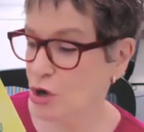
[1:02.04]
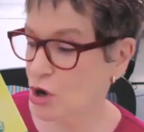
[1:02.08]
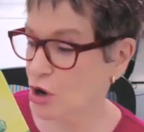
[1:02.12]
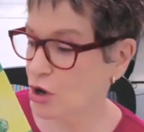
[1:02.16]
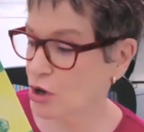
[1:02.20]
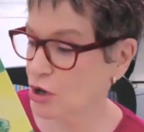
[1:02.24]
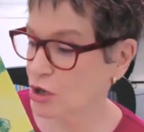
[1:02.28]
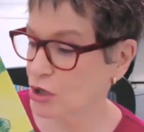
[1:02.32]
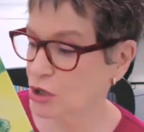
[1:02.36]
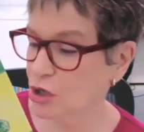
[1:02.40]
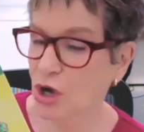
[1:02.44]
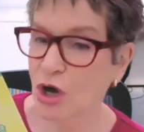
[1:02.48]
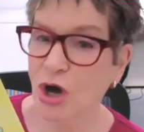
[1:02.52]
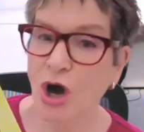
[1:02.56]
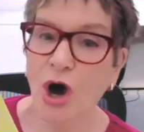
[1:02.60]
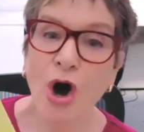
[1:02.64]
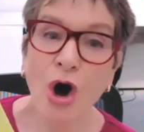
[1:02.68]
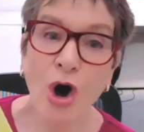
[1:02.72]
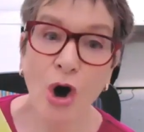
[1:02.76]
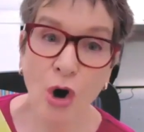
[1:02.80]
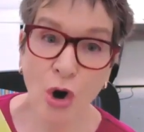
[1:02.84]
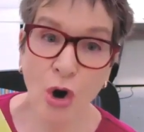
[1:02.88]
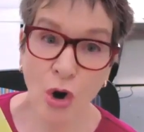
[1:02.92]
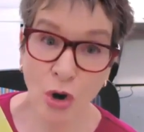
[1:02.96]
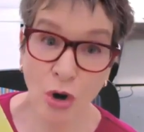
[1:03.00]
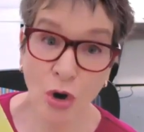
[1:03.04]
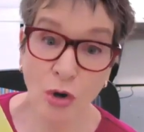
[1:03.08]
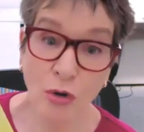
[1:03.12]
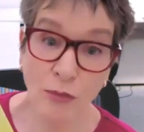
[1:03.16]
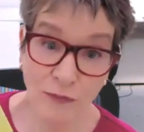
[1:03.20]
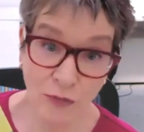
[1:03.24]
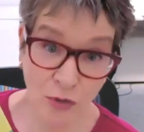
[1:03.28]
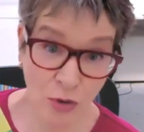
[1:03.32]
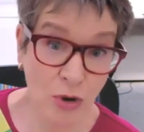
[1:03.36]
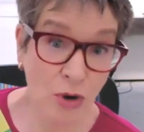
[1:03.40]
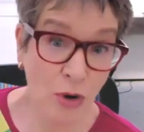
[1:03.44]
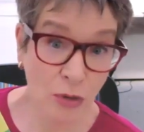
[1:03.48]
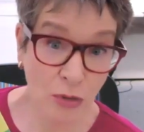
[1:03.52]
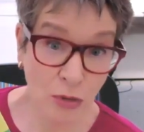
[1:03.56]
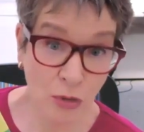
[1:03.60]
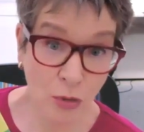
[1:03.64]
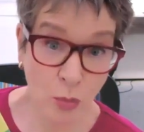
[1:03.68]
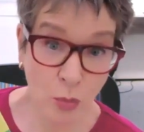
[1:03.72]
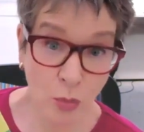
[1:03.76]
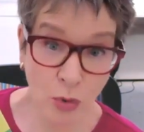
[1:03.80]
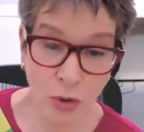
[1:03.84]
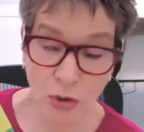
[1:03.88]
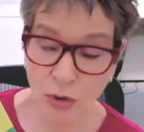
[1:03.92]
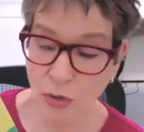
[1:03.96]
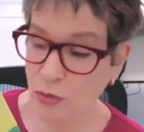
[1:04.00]
and art all over the
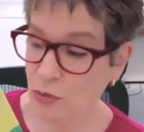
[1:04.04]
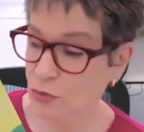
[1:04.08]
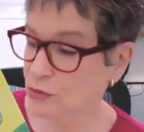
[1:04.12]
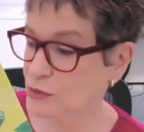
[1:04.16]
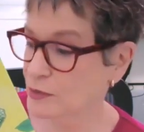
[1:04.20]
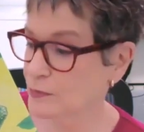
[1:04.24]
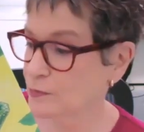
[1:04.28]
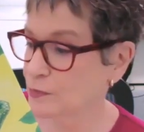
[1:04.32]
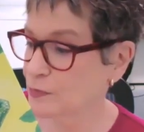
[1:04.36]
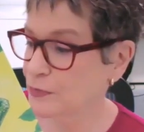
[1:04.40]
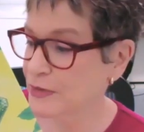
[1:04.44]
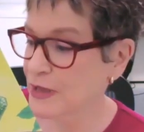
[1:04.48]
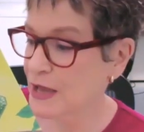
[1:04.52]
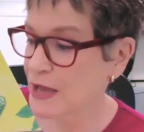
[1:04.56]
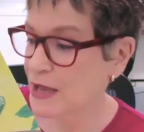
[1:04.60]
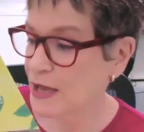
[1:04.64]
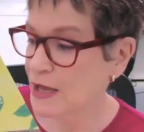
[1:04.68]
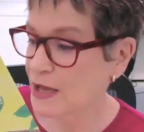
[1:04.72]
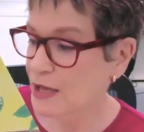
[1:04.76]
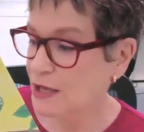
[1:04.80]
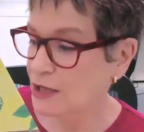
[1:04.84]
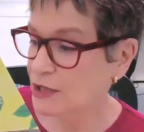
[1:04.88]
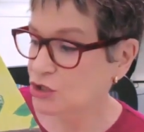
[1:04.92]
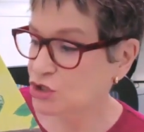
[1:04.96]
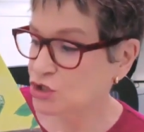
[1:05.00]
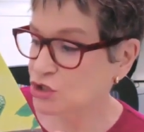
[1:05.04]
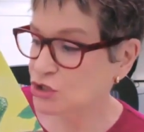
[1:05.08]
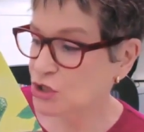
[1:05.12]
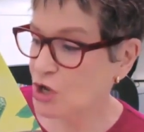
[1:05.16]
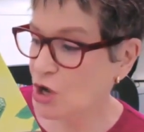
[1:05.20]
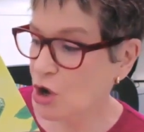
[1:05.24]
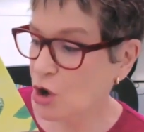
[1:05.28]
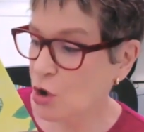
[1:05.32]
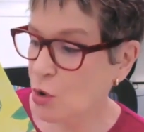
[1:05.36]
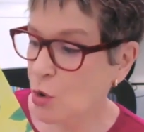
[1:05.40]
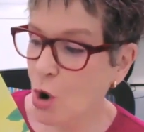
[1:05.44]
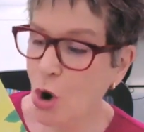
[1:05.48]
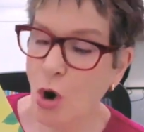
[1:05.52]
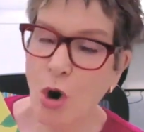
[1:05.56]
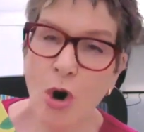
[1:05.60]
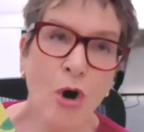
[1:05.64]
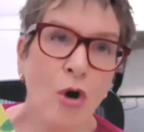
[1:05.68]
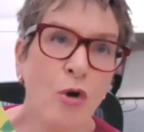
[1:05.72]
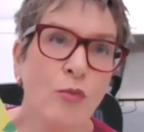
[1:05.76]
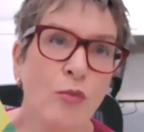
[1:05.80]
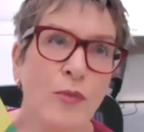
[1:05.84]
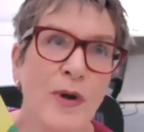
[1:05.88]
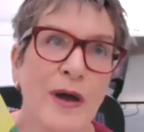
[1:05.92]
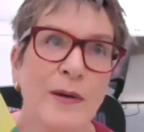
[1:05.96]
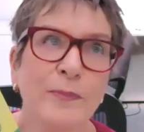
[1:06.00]
world. So
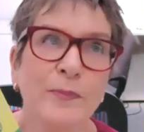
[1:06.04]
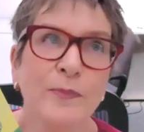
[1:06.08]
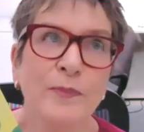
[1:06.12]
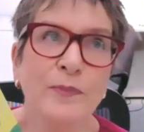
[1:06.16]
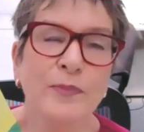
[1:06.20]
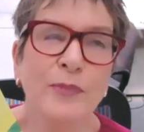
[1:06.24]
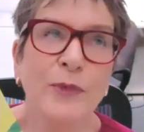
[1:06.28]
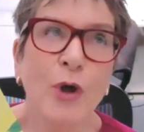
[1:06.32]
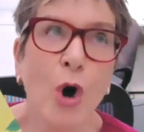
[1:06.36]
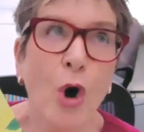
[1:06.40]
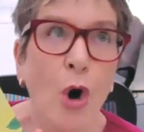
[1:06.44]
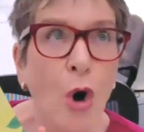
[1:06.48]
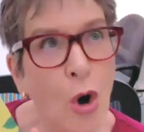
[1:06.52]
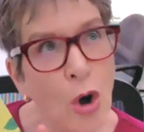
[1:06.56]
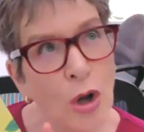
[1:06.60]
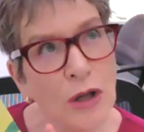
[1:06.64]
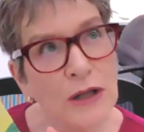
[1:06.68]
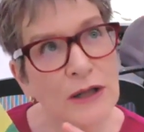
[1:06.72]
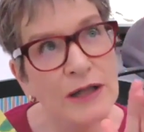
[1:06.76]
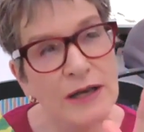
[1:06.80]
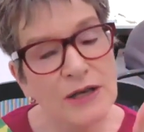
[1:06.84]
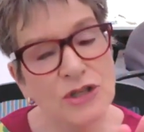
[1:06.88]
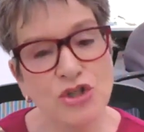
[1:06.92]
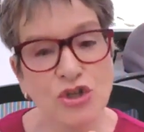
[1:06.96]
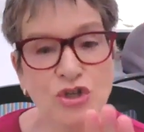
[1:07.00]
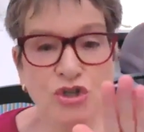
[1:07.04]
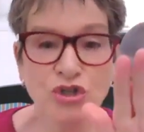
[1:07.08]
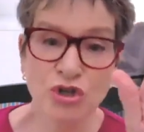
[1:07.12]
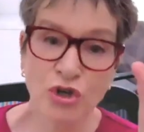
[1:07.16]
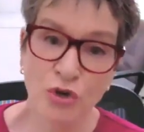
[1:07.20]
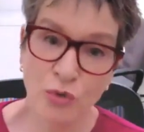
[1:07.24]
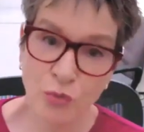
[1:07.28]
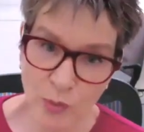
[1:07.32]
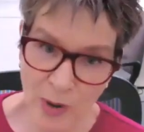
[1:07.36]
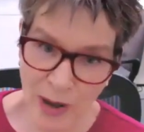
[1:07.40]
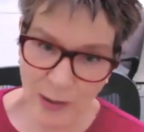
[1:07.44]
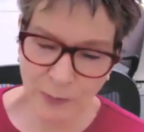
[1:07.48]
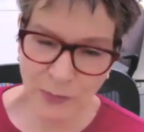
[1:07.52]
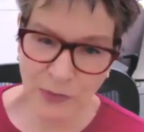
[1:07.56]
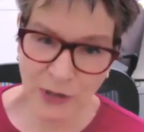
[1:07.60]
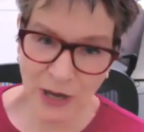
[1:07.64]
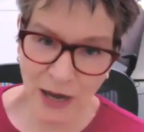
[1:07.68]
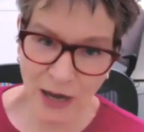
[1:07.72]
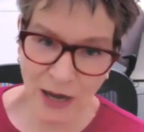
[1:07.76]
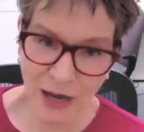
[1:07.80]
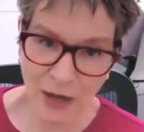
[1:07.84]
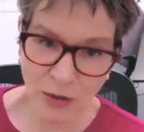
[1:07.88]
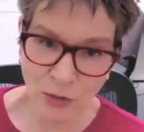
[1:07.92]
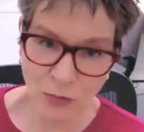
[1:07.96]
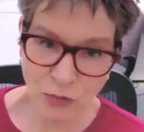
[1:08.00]
all rep- all lizards are
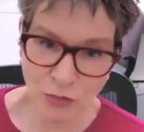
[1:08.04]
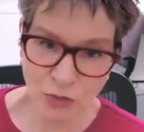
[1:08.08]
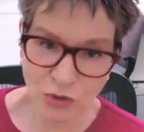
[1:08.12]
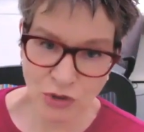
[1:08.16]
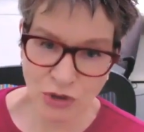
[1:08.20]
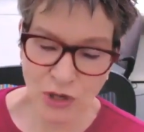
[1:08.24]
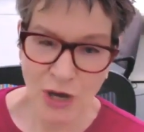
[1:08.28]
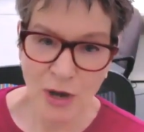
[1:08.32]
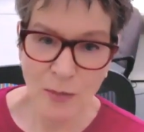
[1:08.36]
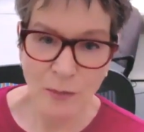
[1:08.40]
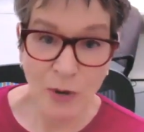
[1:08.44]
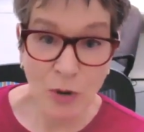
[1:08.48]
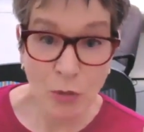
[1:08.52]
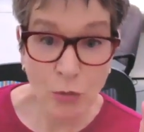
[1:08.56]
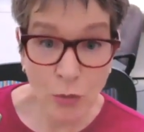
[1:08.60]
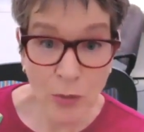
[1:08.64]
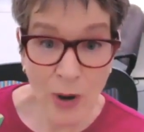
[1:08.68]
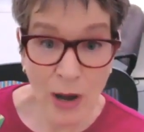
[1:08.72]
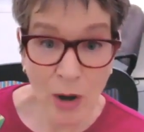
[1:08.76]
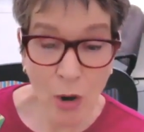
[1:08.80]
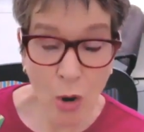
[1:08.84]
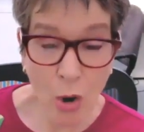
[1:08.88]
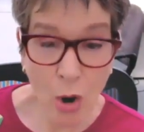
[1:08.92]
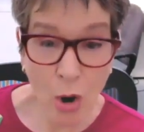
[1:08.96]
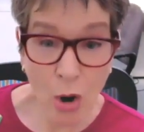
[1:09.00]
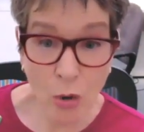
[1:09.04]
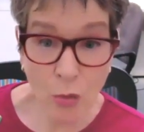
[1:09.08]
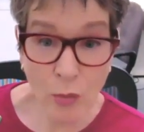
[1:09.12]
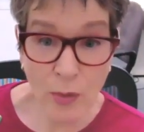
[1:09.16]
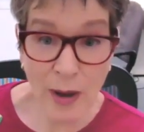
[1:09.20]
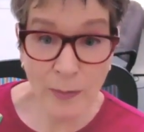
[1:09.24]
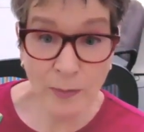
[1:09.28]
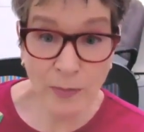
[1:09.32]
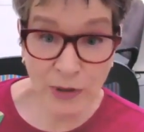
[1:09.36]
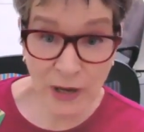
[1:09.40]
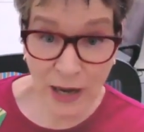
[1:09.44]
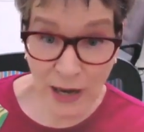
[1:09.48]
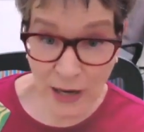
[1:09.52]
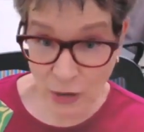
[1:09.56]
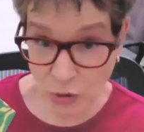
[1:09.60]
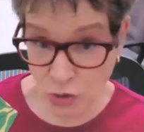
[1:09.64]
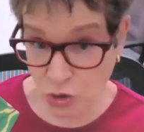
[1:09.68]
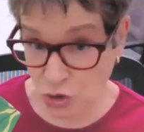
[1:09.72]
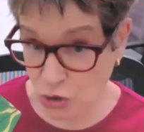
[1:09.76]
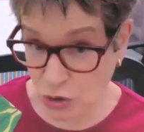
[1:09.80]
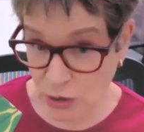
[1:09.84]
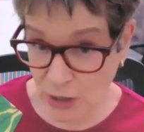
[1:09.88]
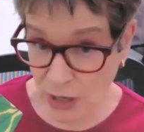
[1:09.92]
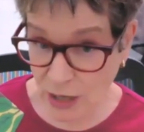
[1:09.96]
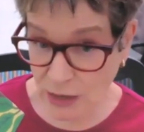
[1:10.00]
reptiles, but re- all
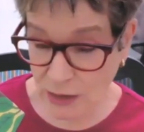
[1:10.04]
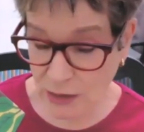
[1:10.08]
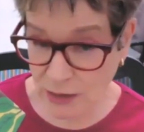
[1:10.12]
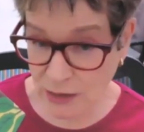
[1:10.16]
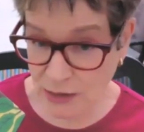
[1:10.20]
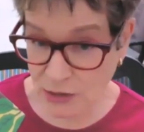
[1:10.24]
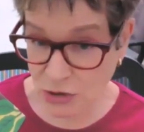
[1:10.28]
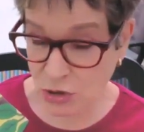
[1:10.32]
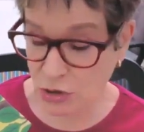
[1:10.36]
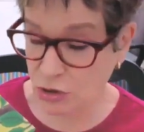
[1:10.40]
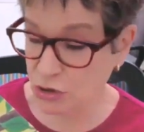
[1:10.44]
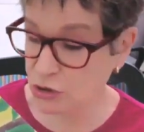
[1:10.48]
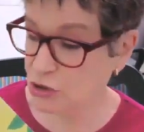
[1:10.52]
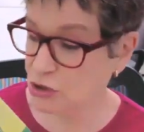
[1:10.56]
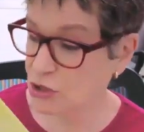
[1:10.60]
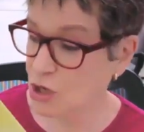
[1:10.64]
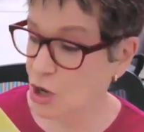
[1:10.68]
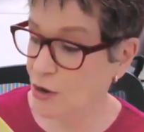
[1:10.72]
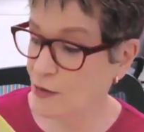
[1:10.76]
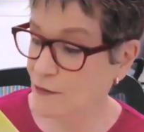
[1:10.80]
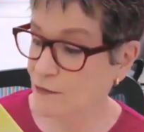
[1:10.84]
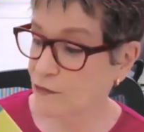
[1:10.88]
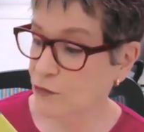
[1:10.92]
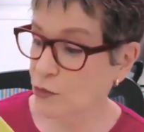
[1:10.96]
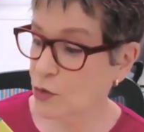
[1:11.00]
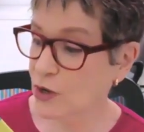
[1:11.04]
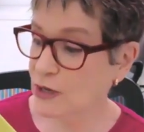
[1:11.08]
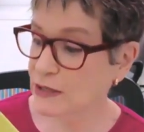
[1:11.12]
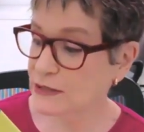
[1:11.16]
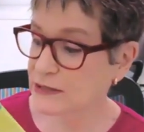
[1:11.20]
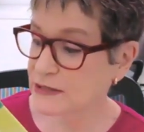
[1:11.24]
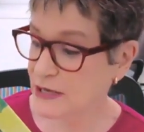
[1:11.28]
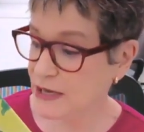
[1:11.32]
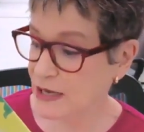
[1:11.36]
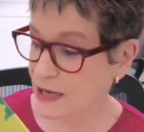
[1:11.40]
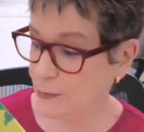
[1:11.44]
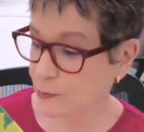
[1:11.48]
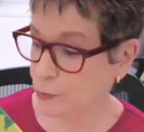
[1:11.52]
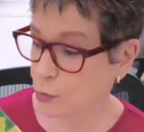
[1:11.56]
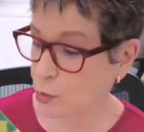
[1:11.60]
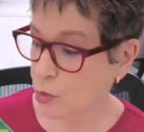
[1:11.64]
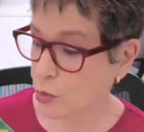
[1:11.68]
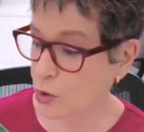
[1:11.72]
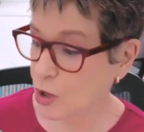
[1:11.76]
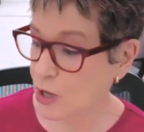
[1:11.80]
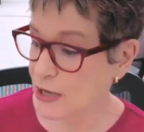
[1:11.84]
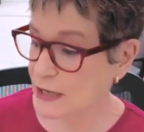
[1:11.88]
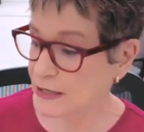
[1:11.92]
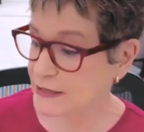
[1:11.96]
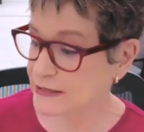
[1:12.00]
reptiles are not lizards. For
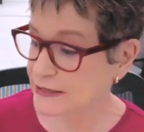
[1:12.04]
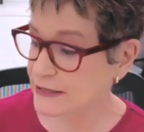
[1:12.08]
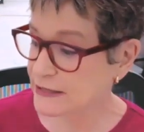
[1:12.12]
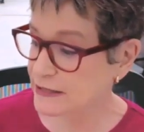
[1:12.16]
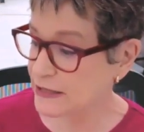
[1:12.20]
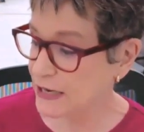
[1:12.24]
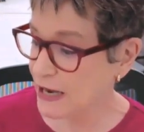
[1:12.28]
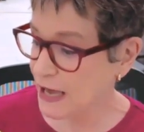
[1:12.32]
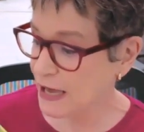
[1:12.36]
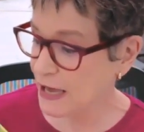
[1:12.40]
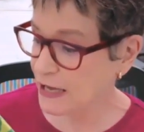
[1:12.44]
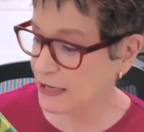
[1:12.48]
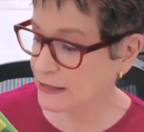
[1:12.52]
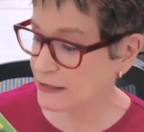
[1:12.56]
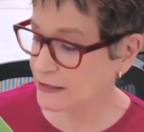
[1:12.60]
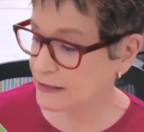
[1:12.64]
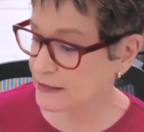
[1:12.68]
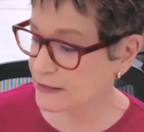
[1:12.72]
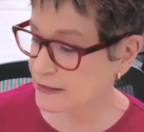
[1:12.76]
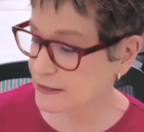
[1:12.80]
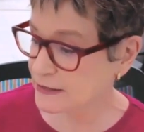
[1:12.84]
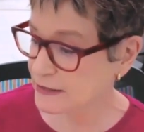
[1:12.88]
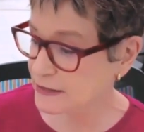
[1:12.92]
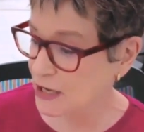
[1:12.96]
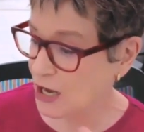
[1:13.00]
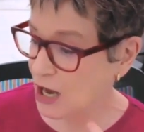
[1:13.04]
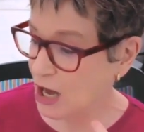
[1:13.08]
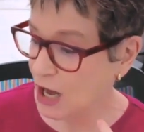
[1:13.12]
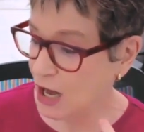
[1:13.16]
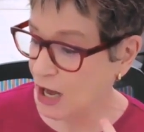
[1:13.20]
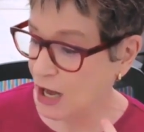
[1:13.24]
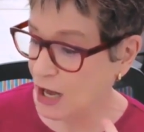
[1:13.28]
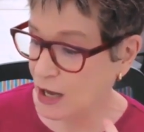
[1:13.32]
example, snakes,